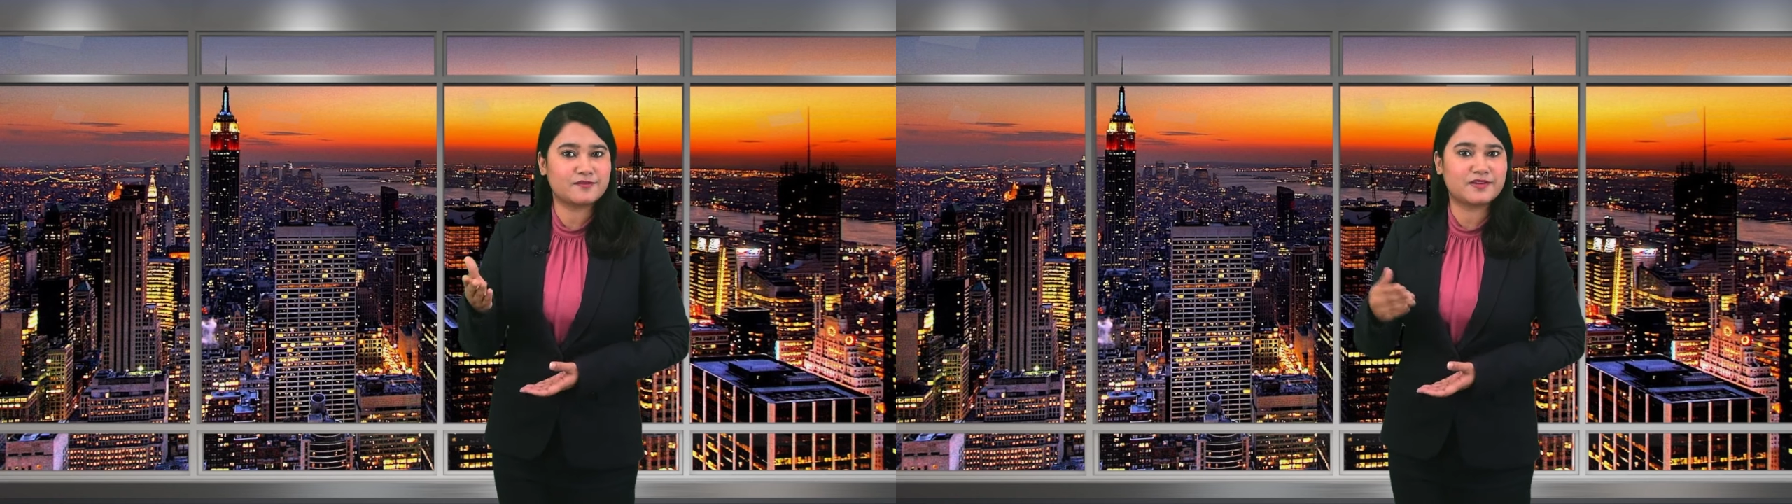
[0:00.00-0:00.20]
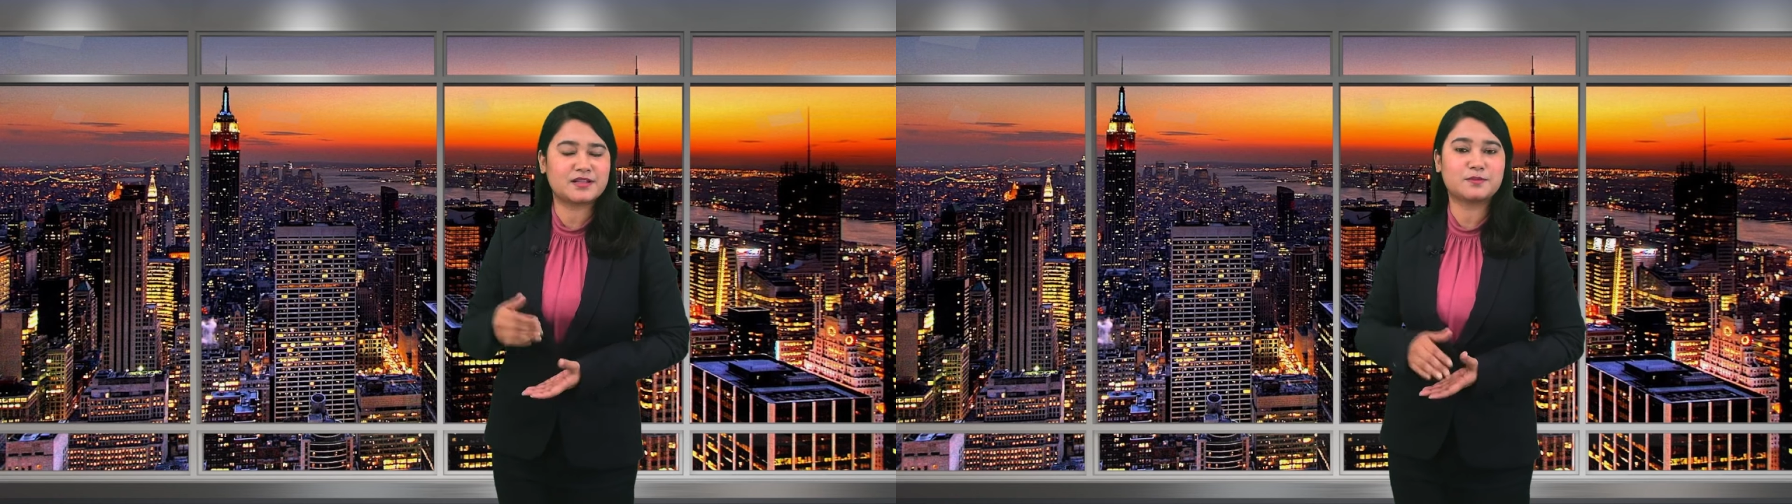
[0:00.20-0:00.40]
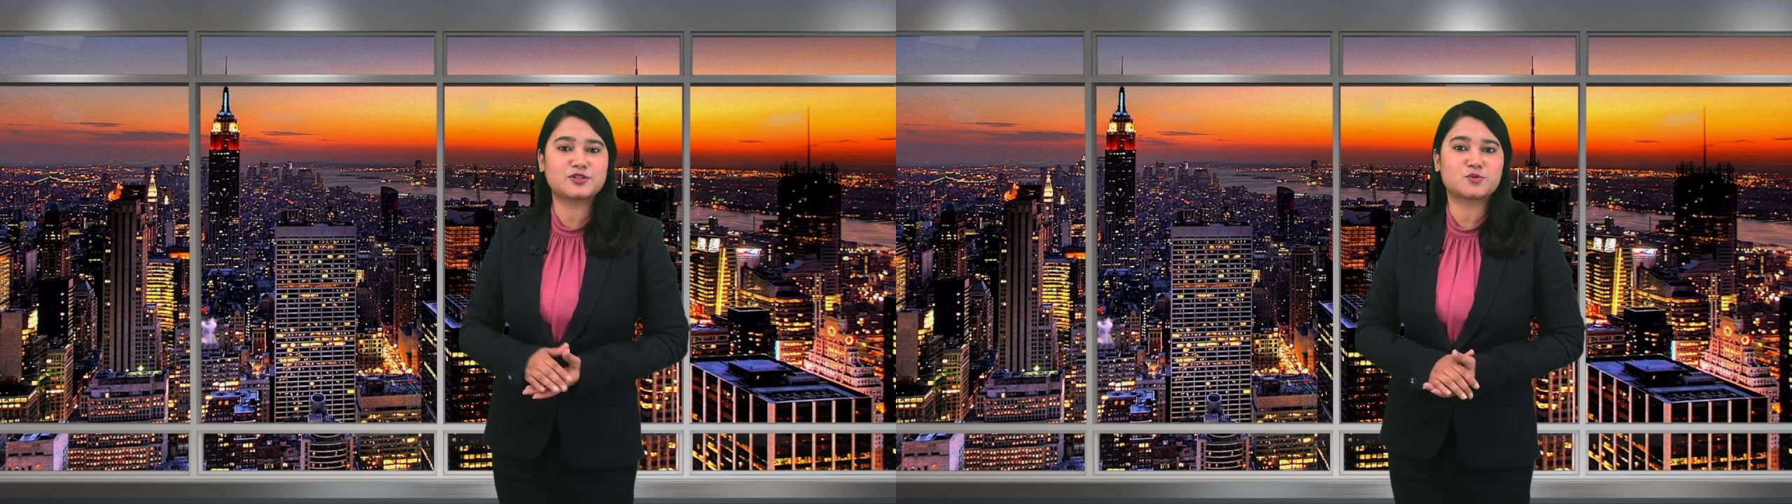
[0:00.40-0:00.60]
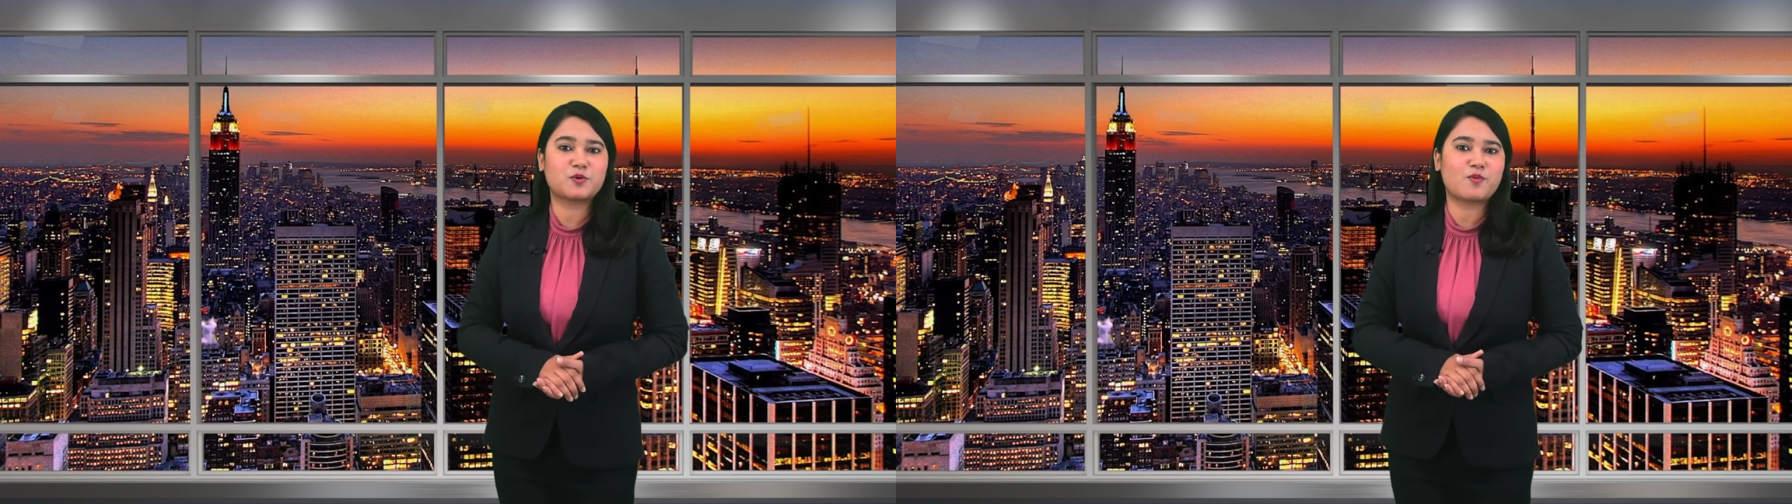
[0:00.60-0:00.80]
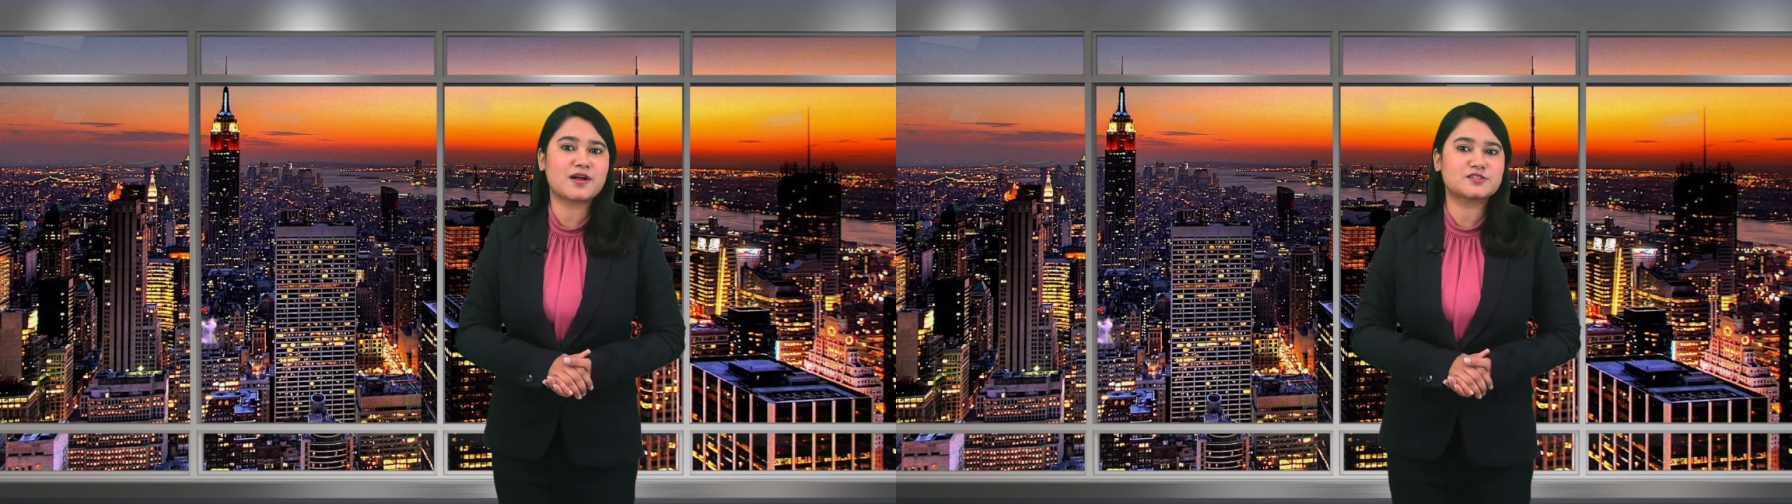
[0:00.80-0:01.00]
available to be
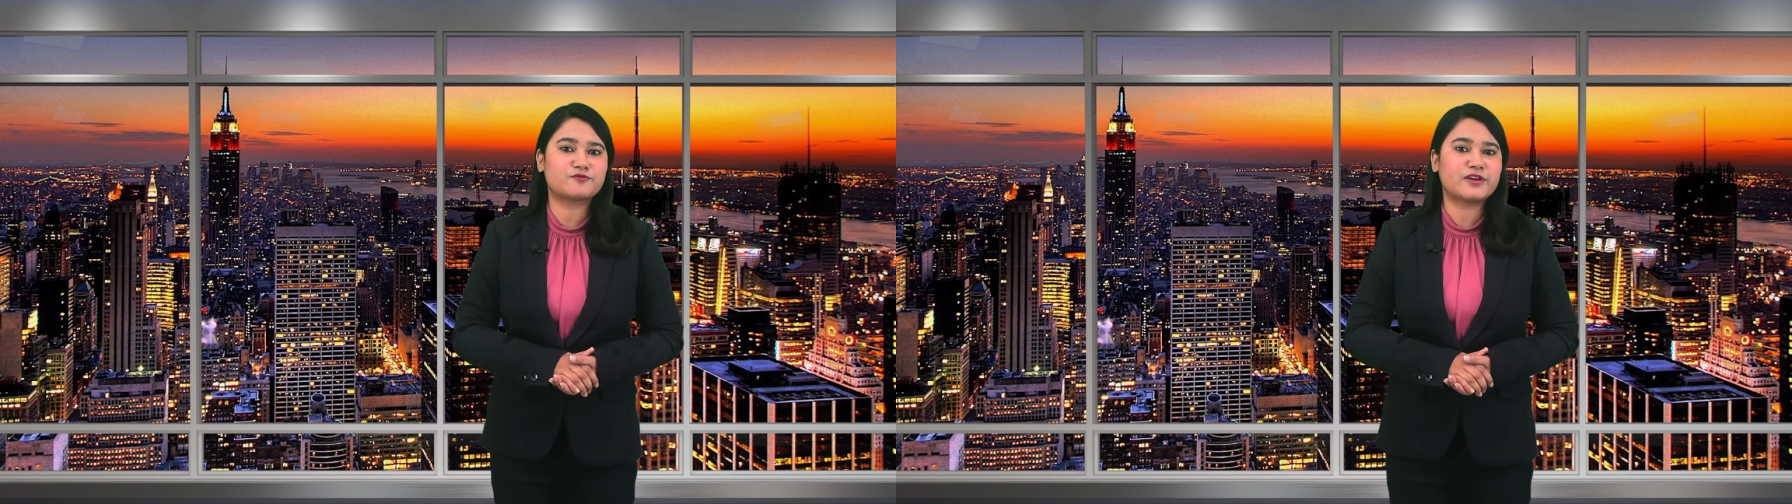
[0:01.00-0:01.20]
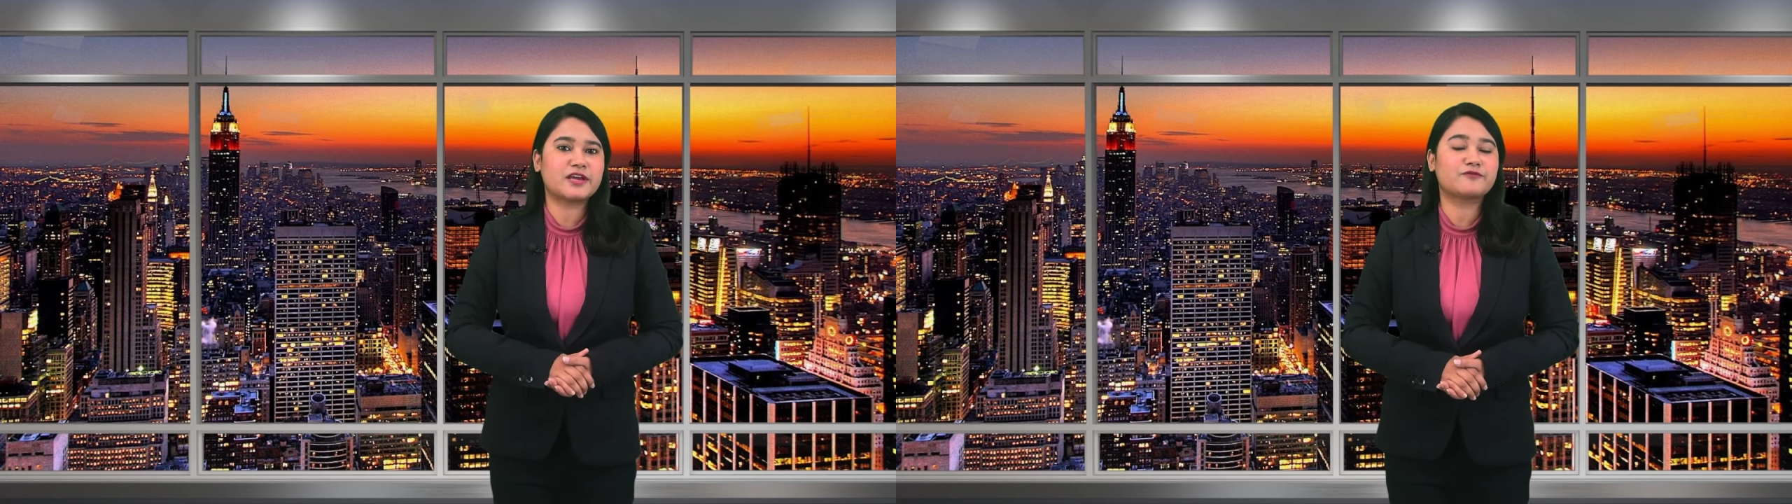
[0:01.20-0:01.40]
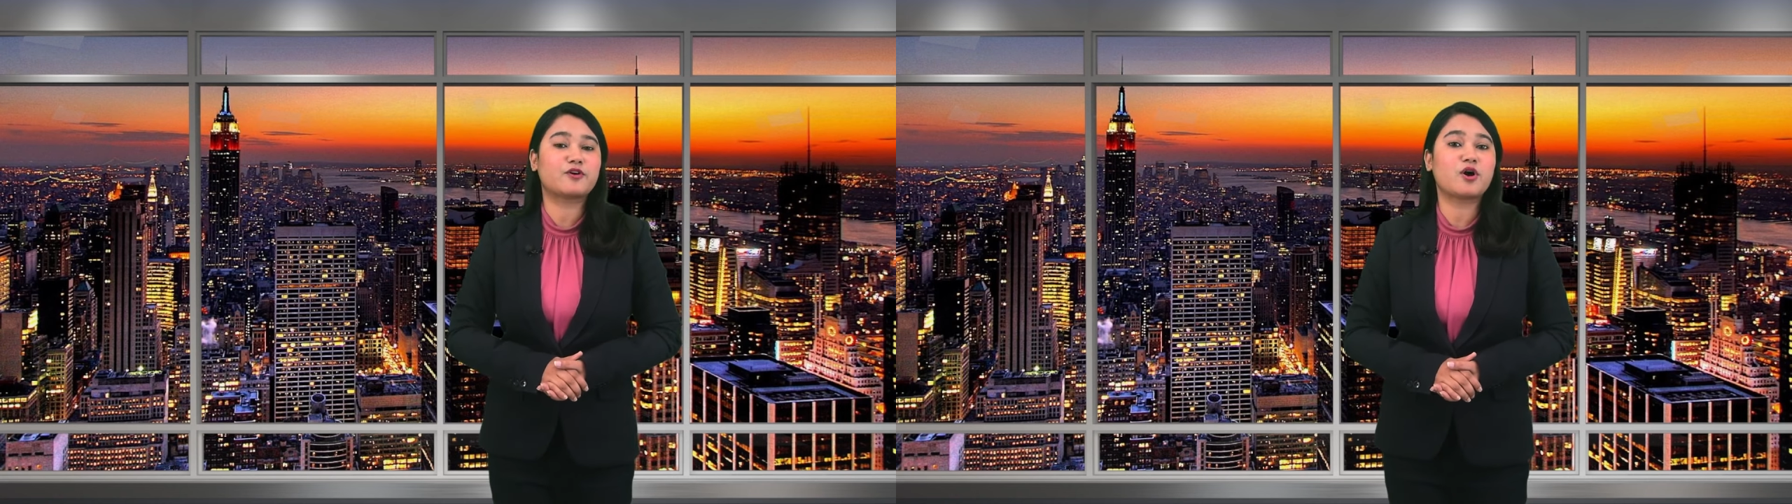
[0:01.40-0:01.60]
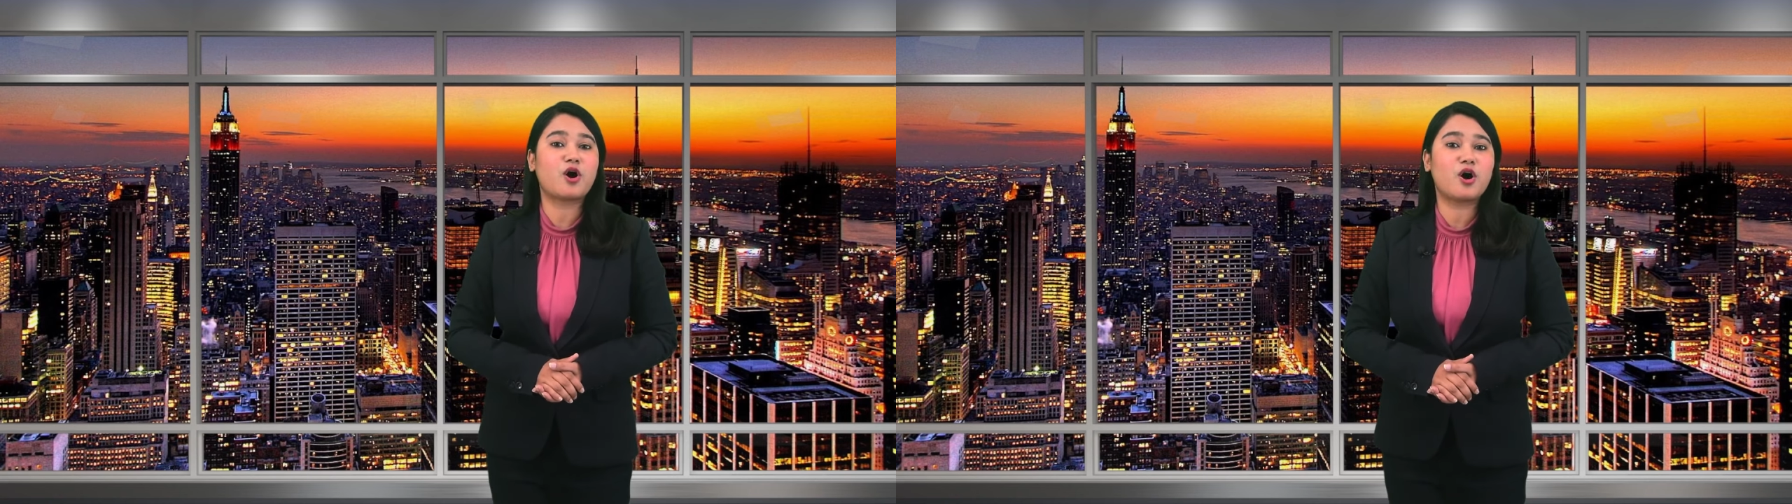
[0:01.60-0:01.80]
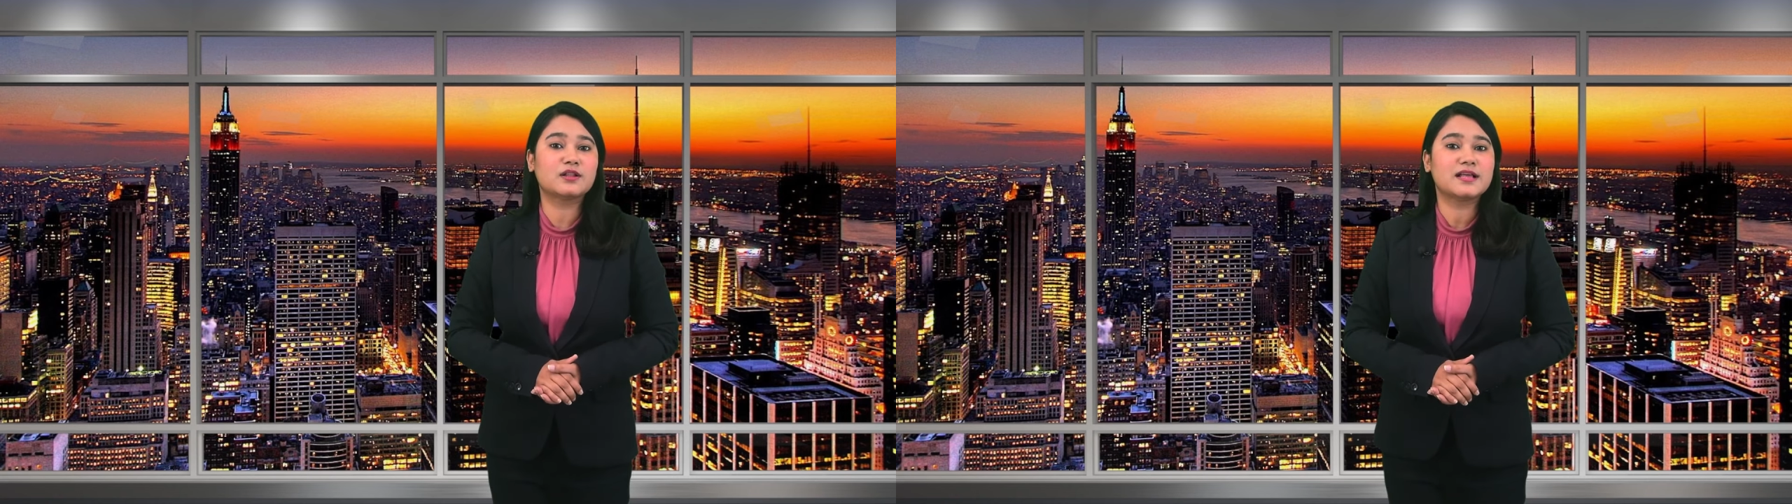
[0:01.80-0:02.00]
watched free for
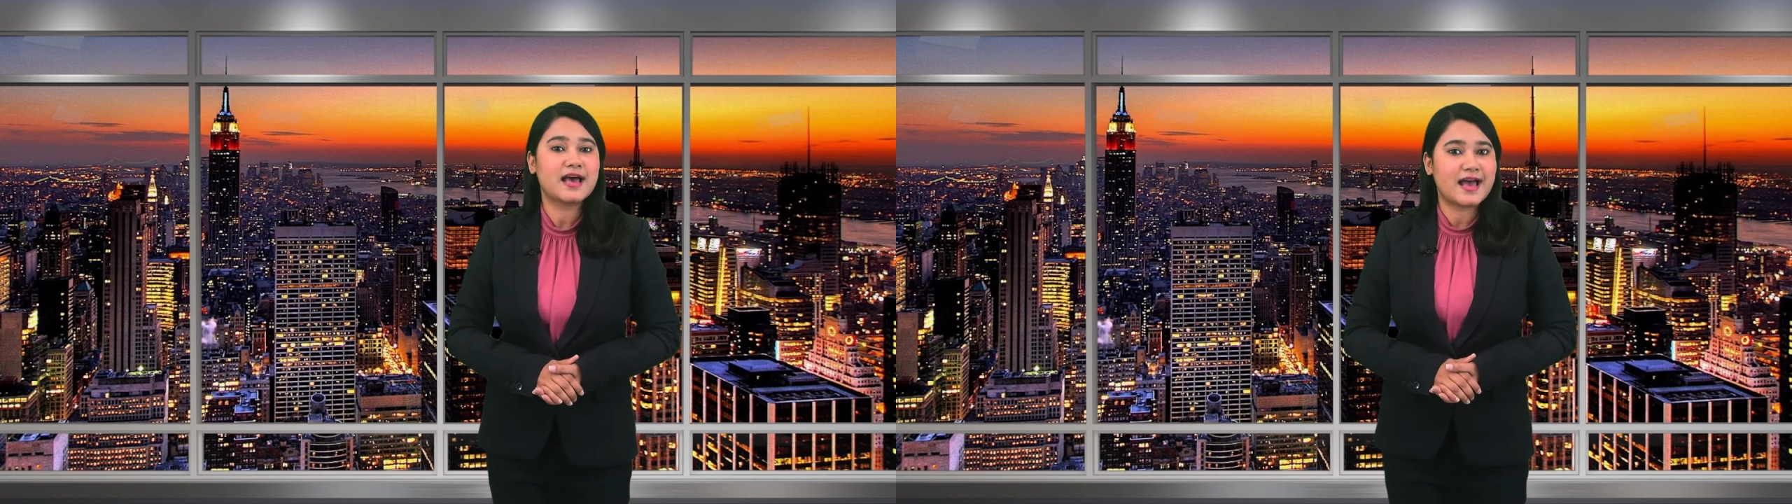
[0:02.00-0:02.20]
all